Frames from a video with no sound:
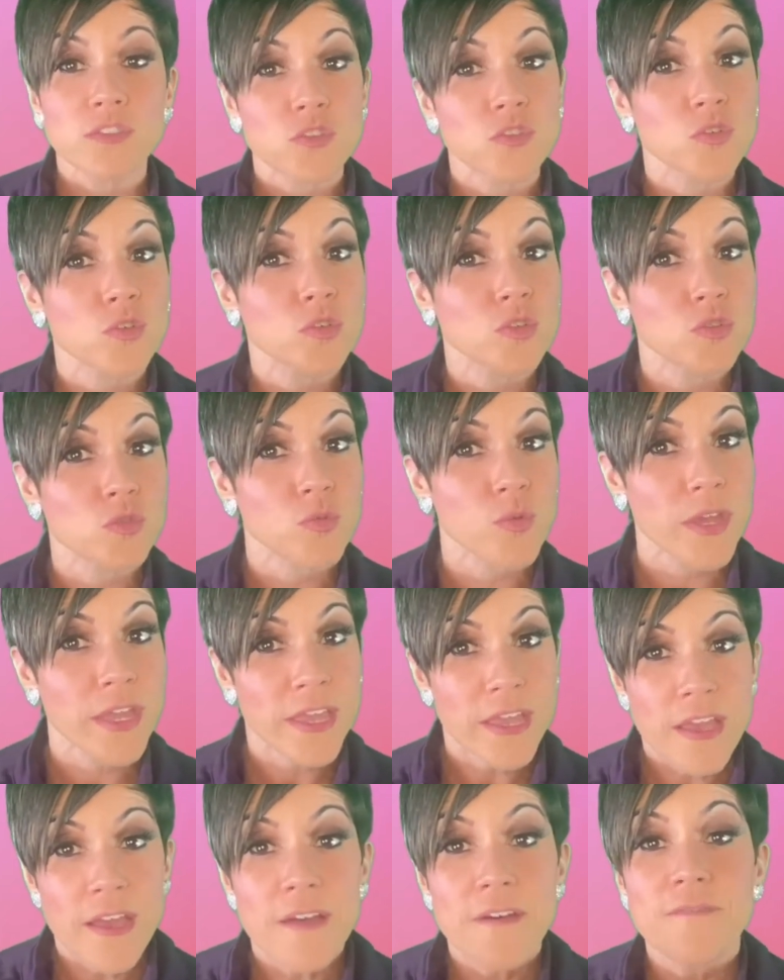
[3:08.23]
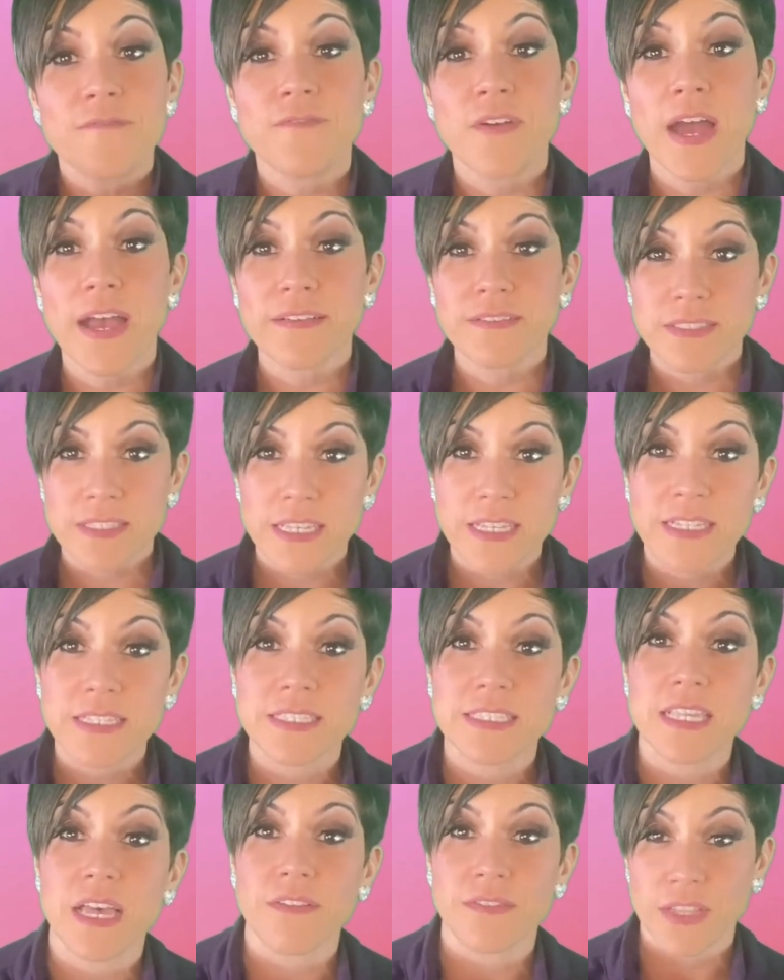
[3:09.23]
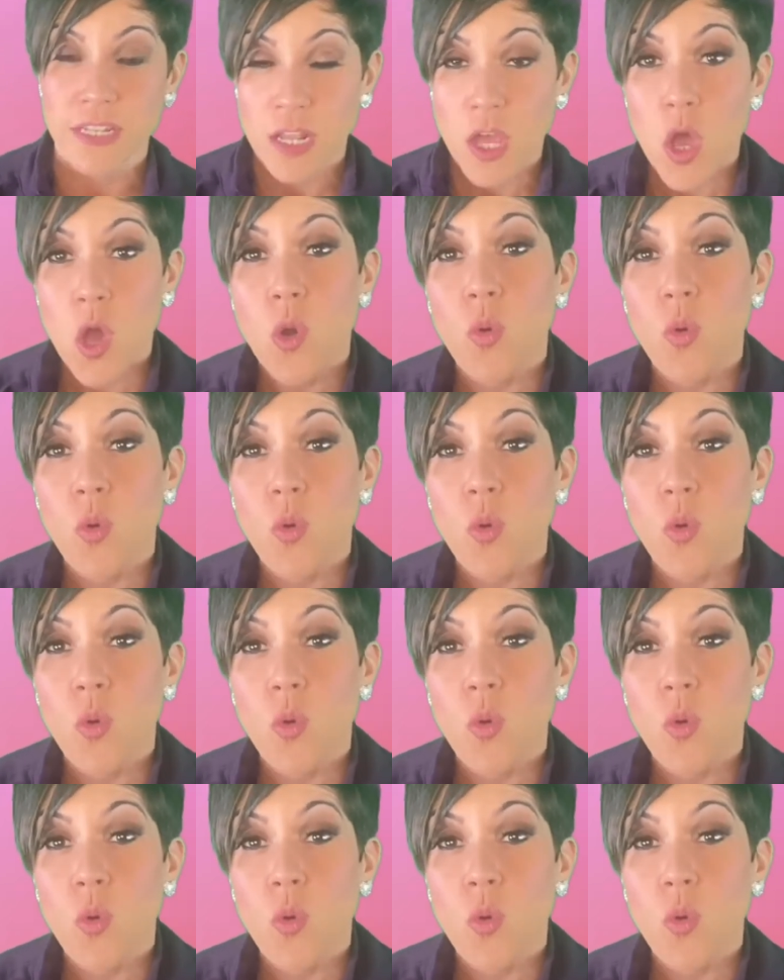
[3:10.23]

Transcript: 2, 3, 5, 6, 7.